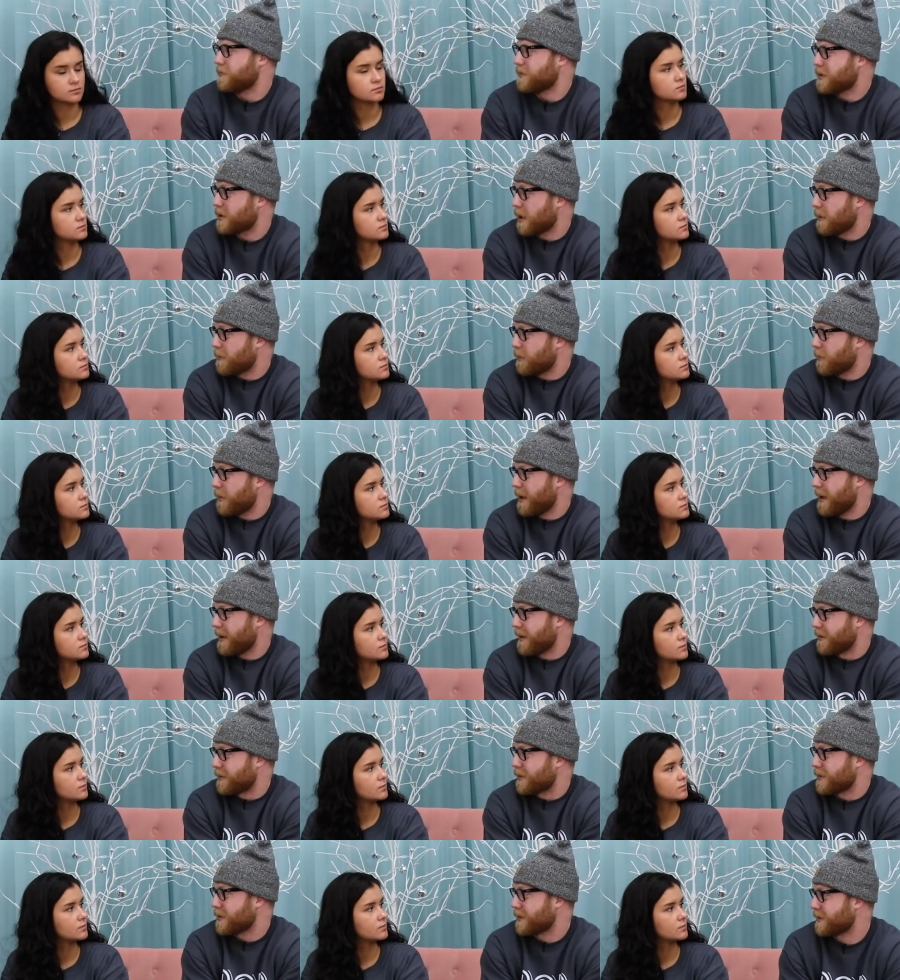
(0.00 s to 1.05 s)
Speaker 1: summer
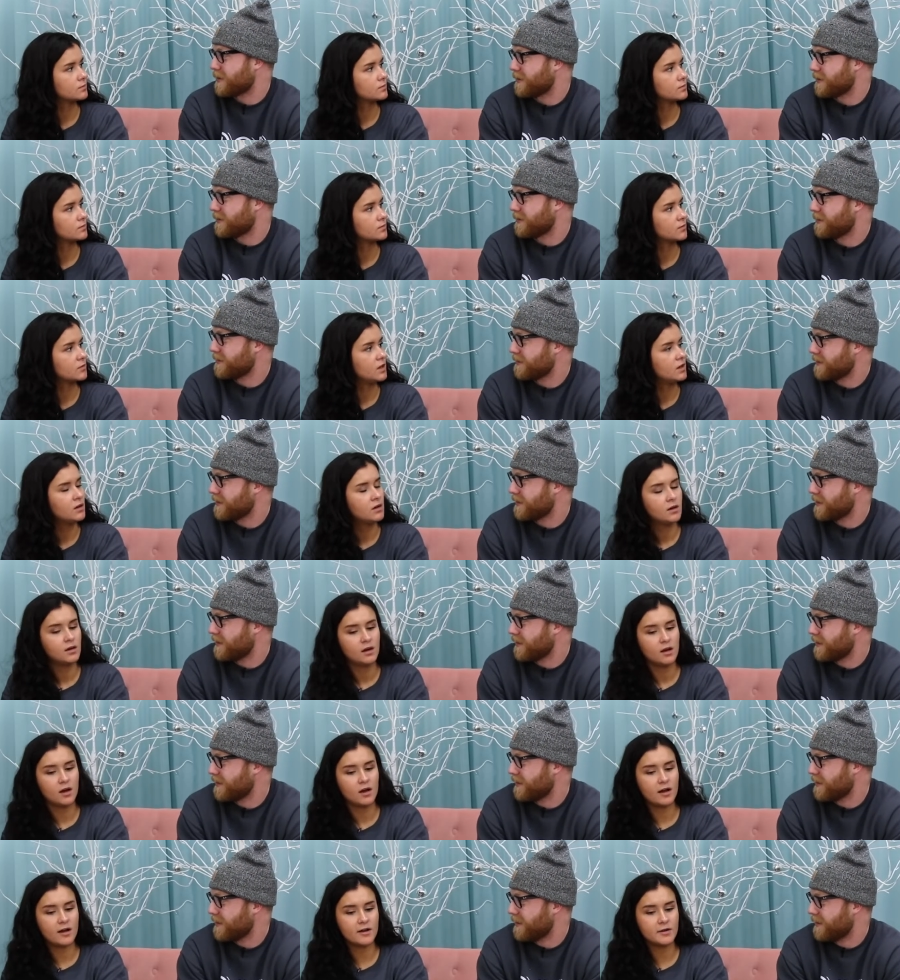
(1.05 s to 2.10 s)
weddings.
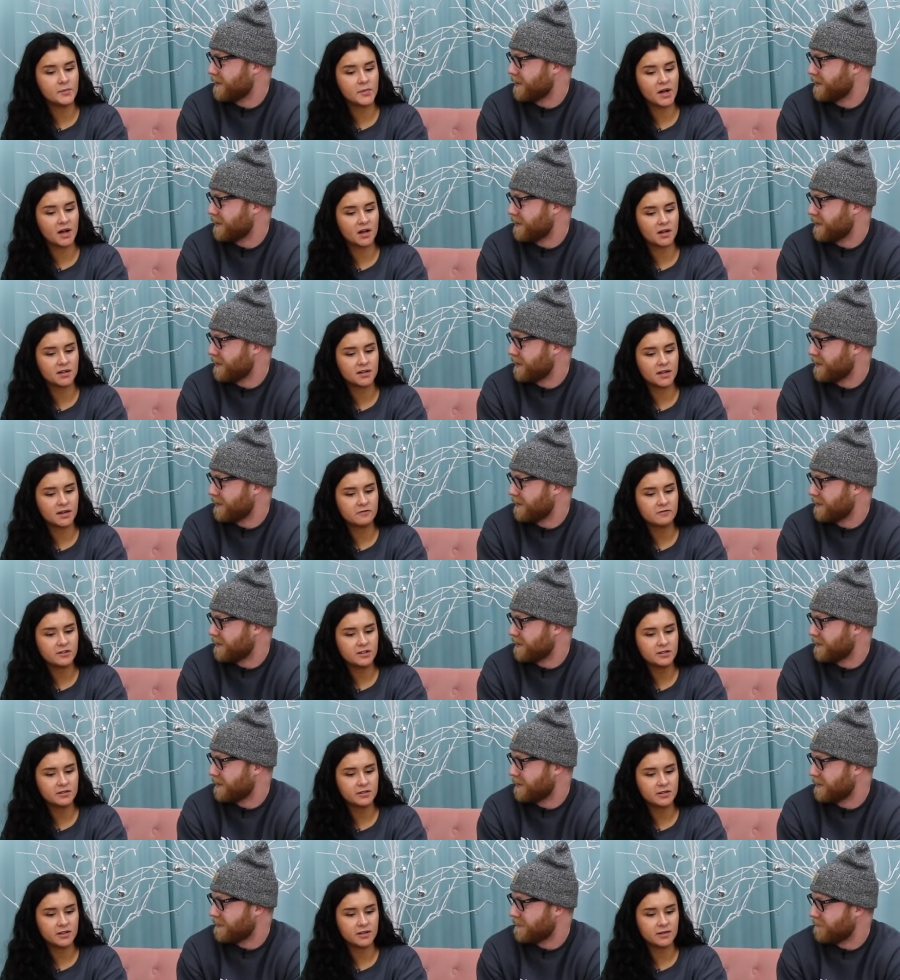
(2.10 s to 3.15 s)
Speaker 2: Um, I
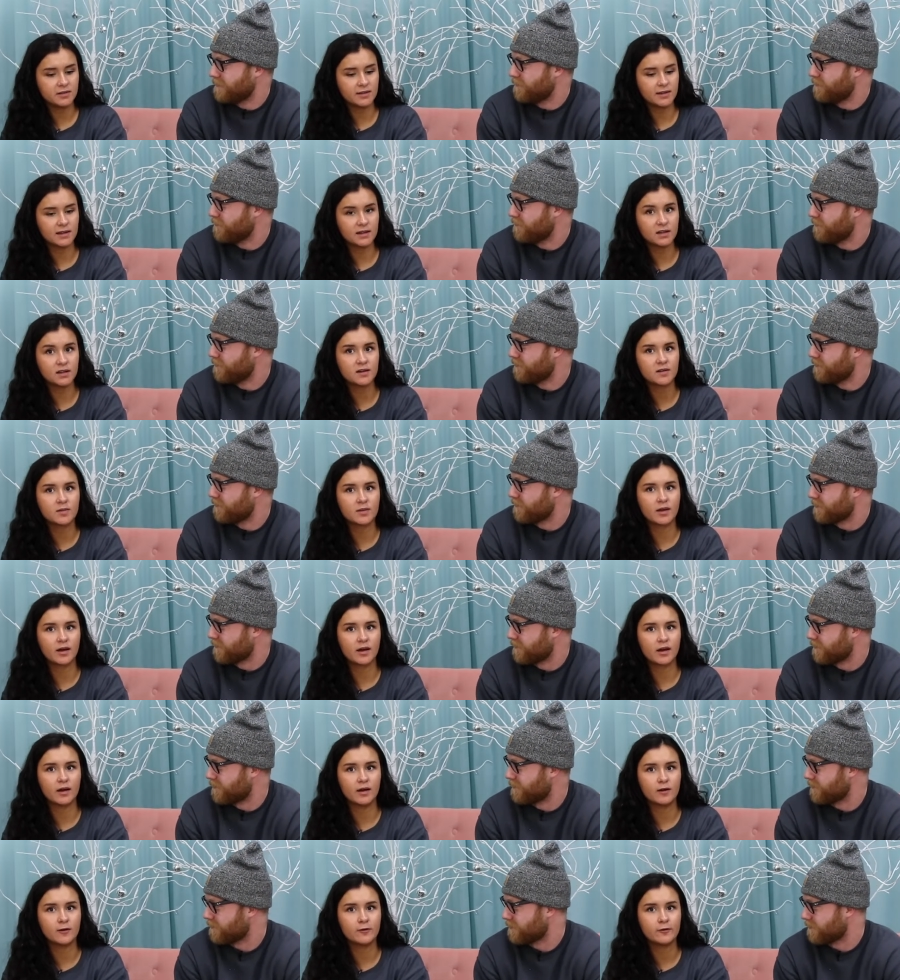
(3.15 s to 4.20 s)
definitely think
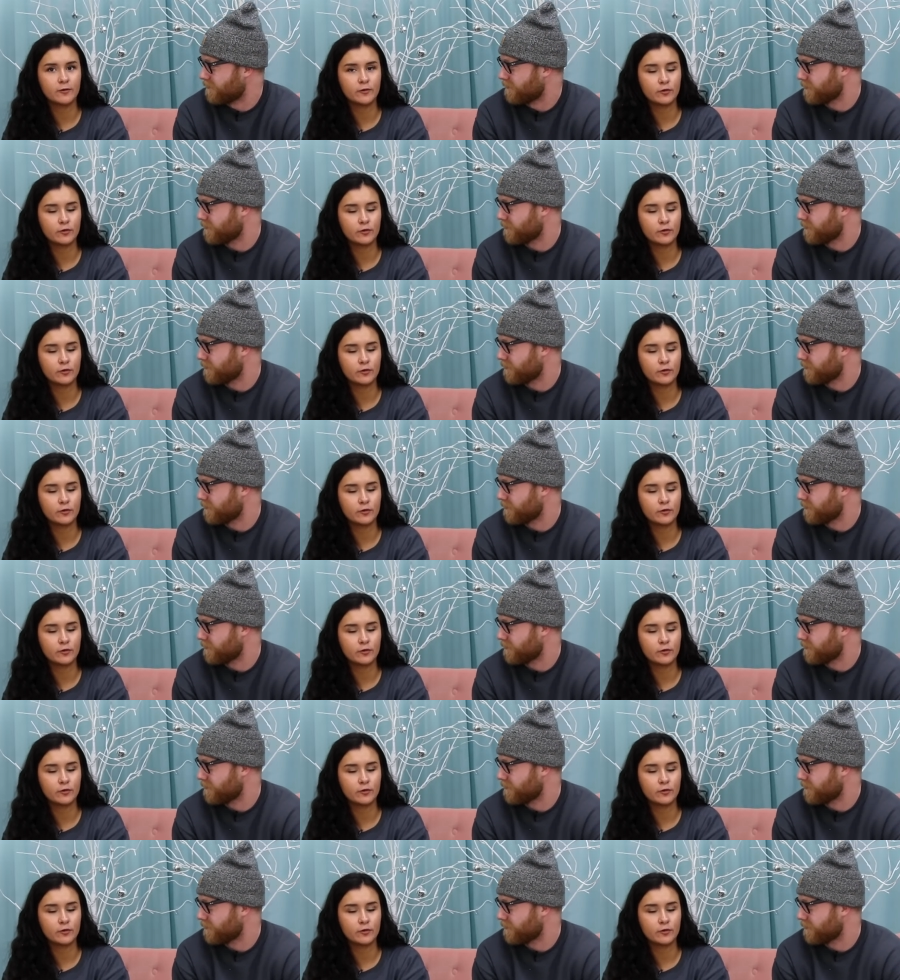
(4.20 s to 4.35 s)
that